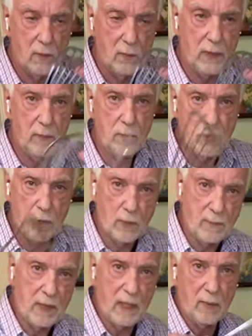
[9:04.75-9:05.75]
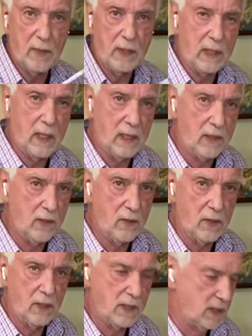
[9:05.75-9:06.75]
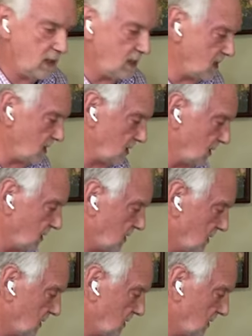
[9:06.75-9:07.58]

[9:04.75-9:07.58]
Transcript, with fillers: we should be able to get under this easily.